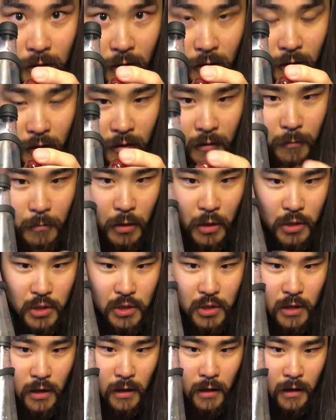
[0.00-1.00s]
You just
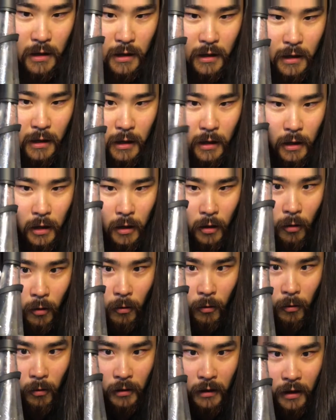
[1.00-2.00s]
push,
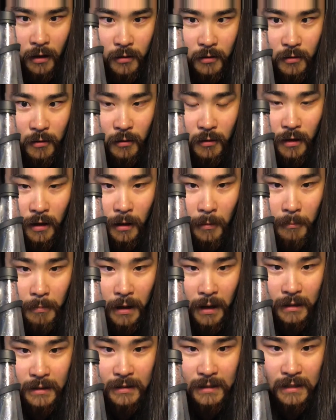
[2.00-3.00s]
hold on to the
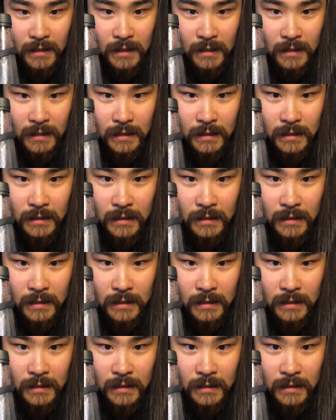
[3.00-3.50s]
button.